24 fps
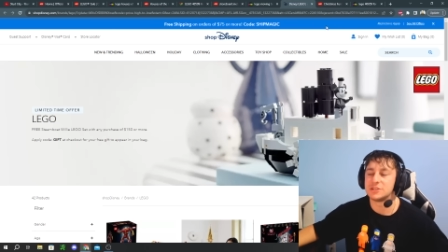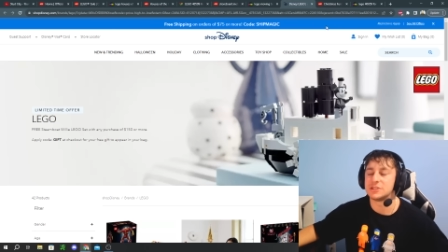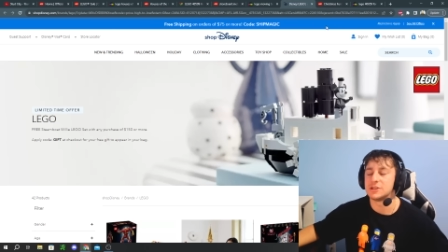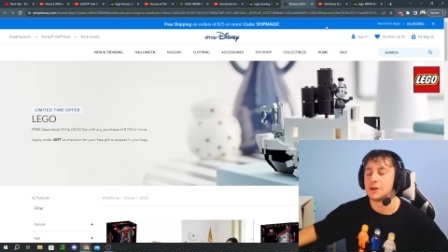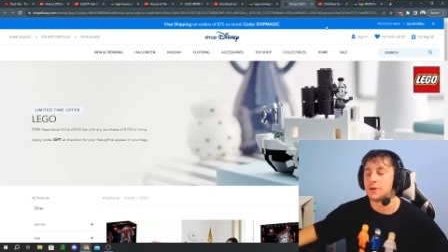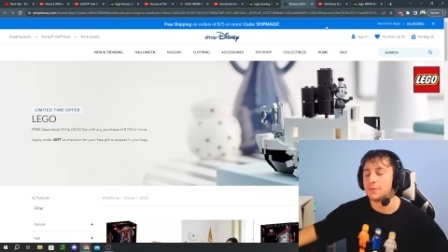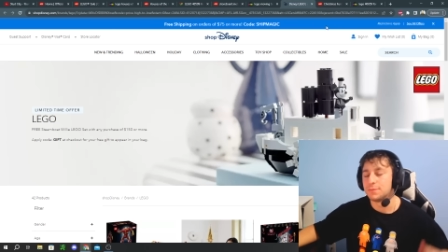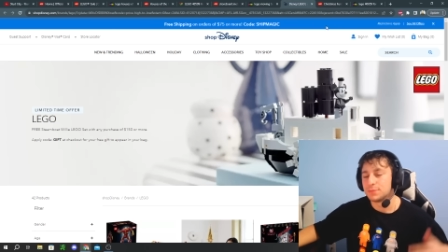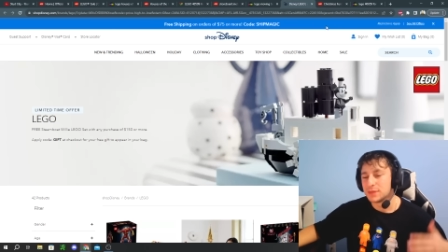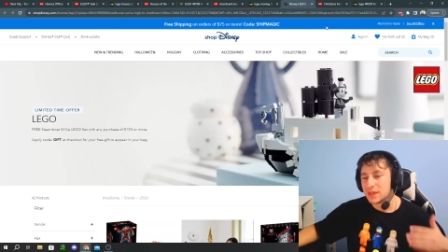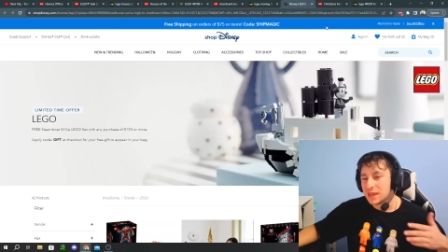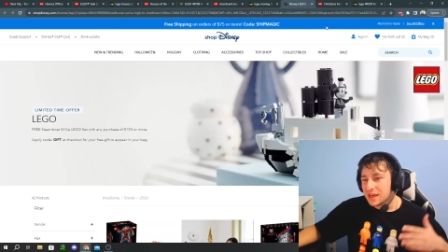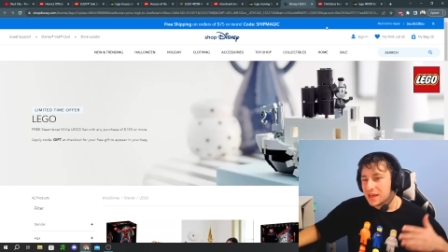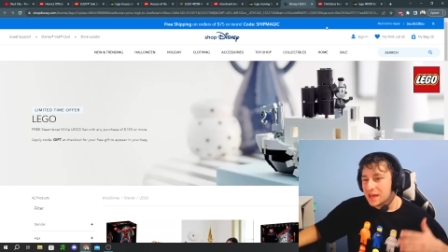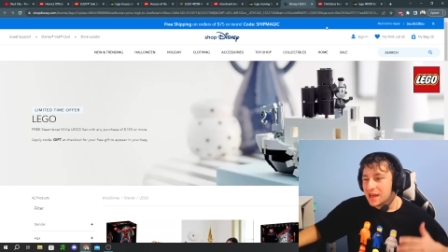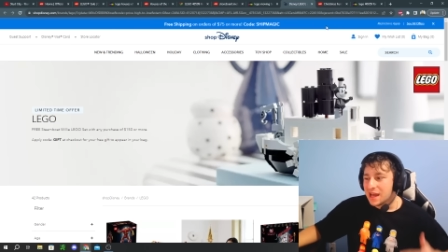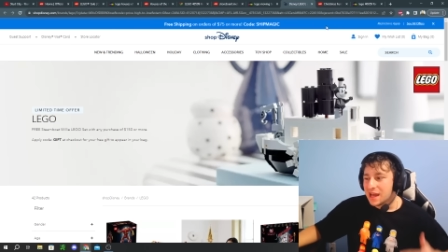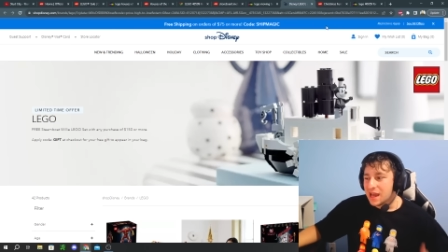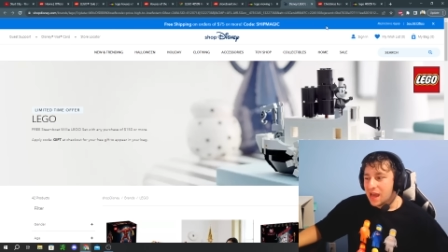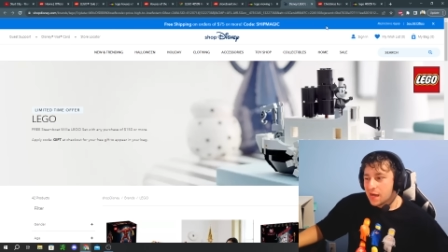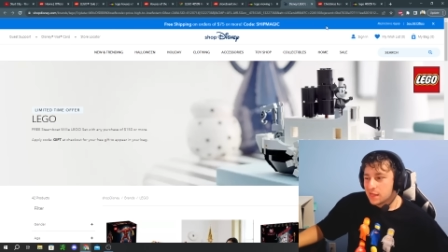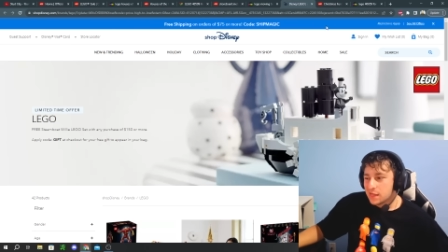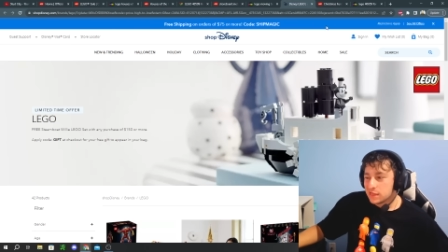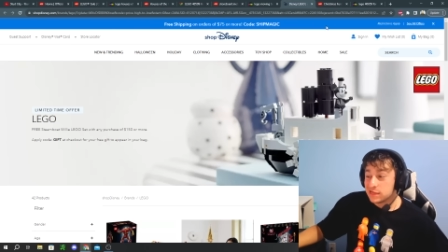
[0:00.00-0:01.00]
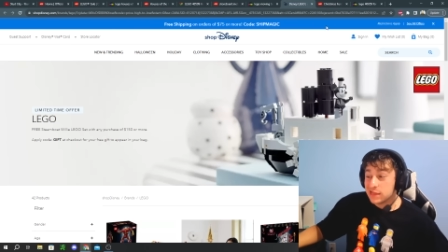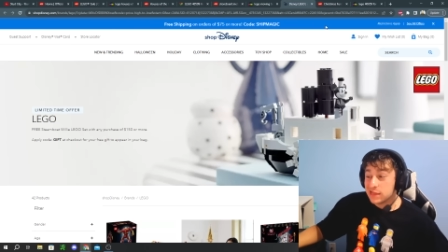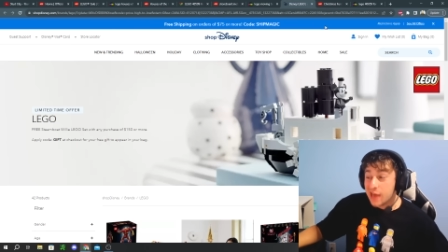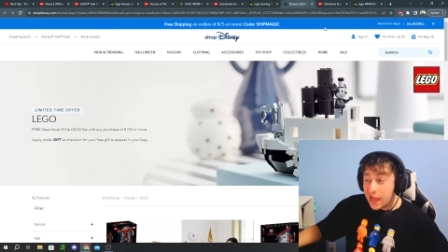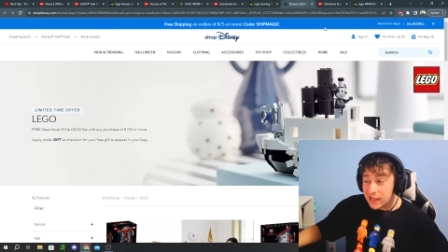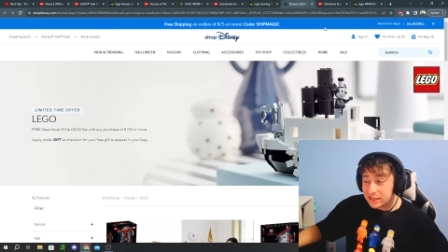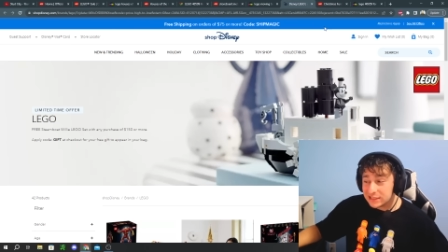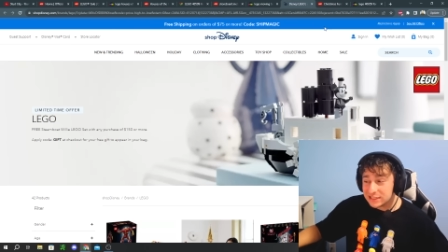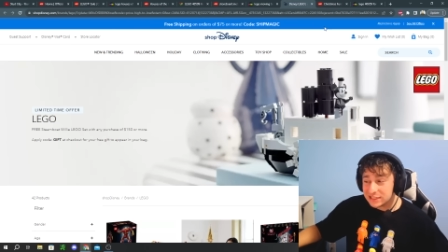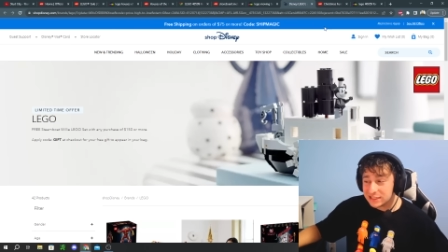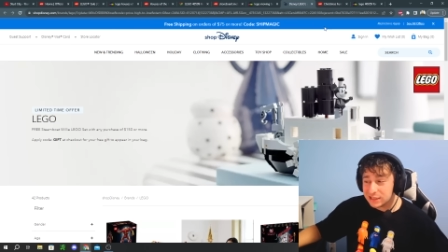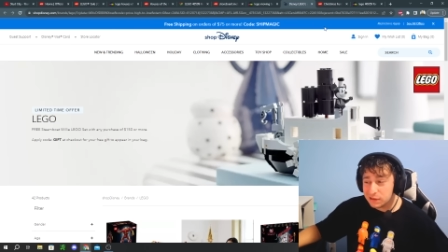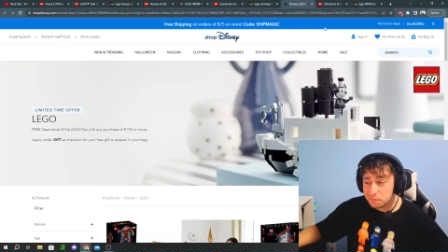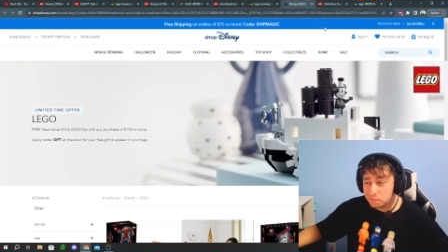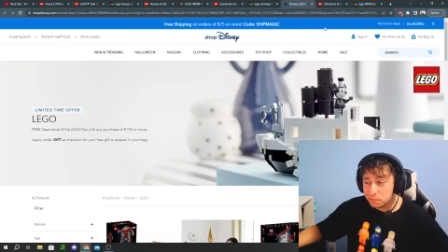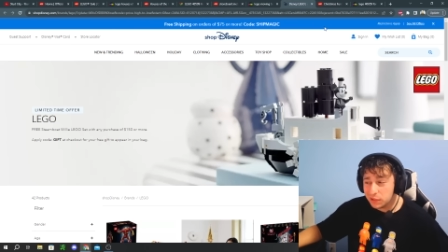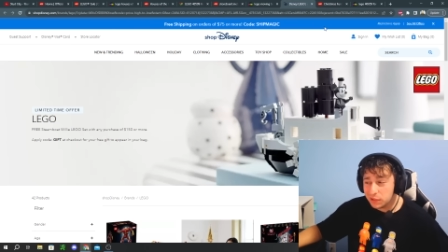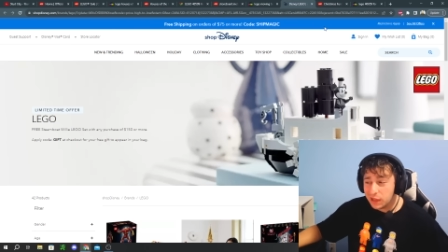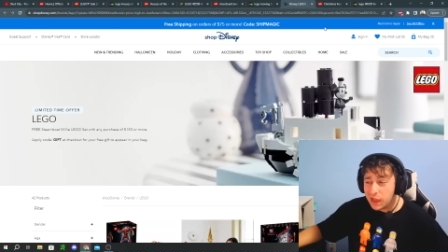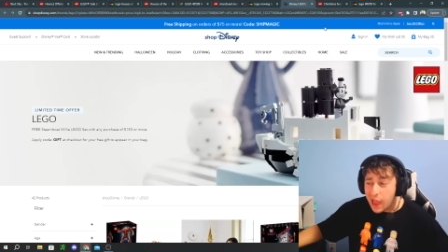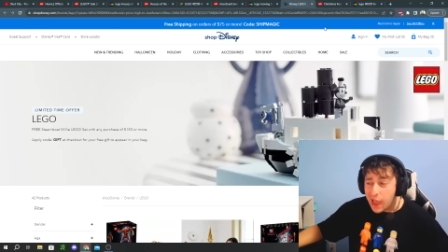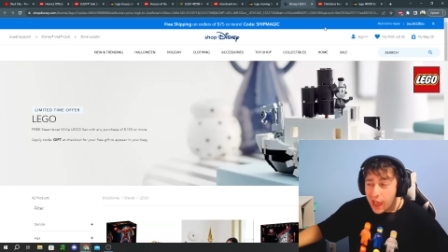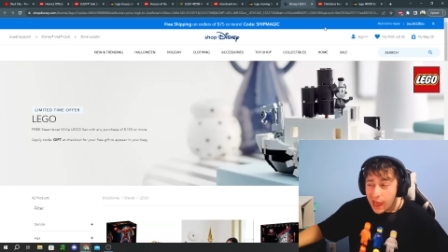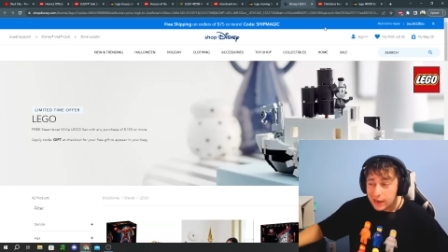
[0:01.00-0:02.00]
So that's the
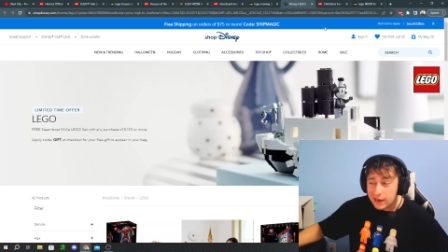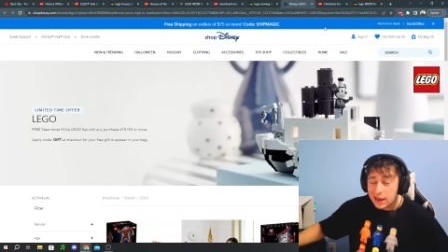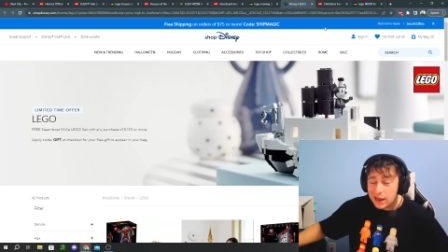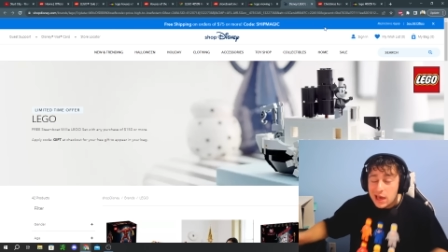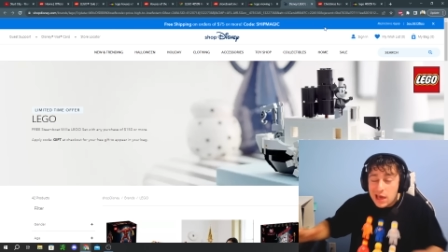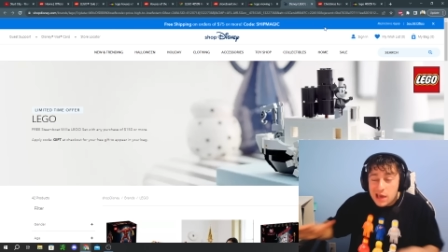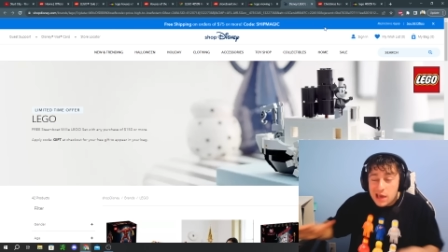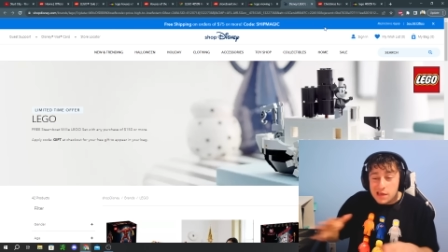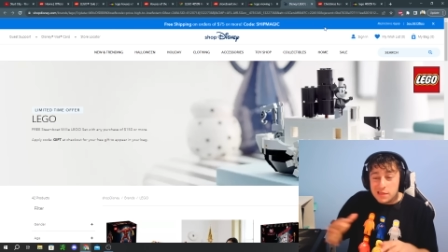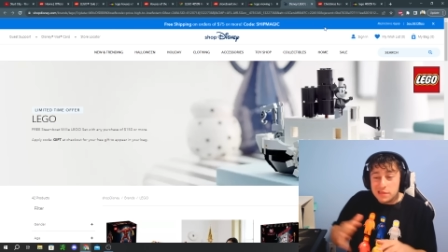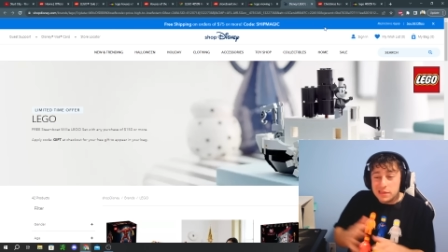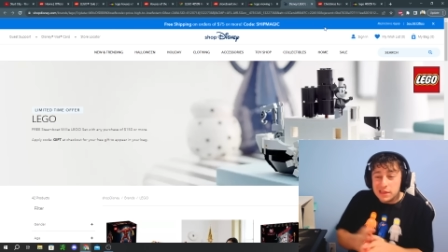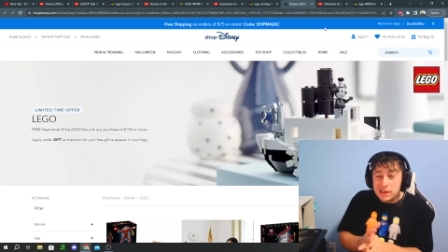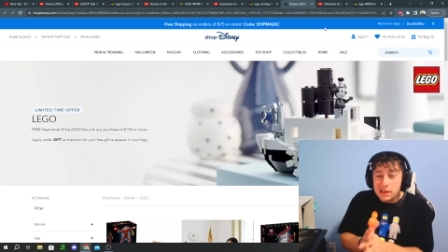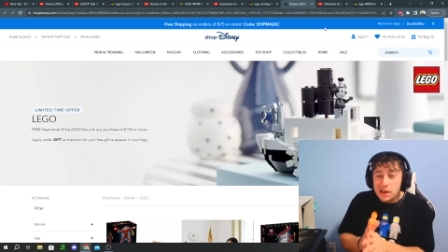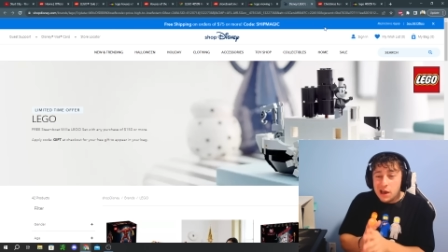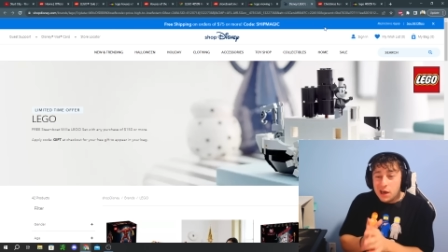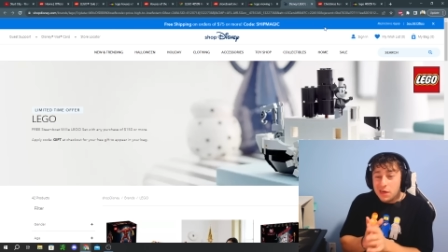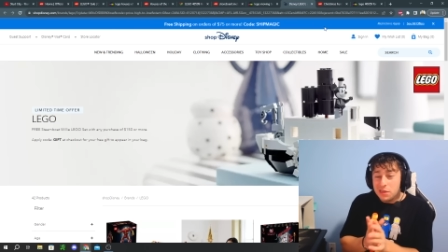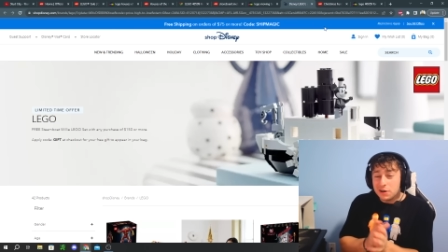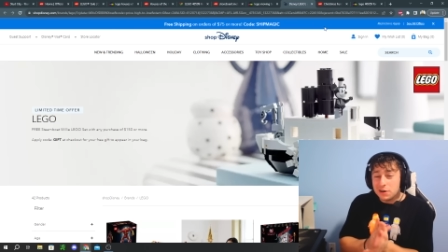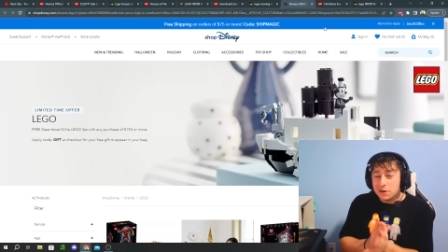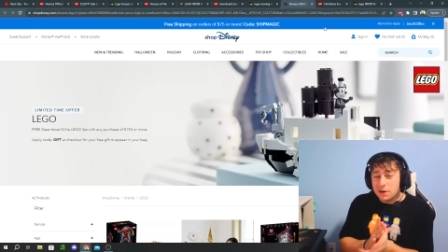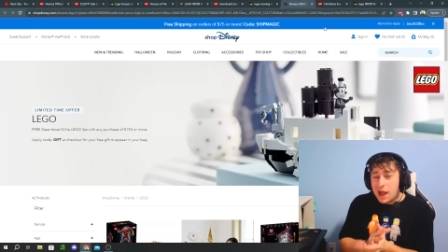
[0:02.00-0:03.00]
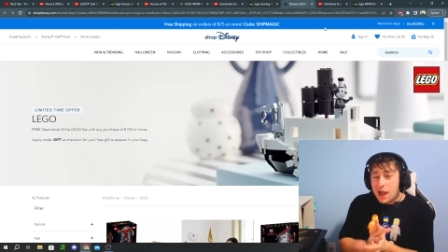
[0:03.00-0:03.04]
plan. The other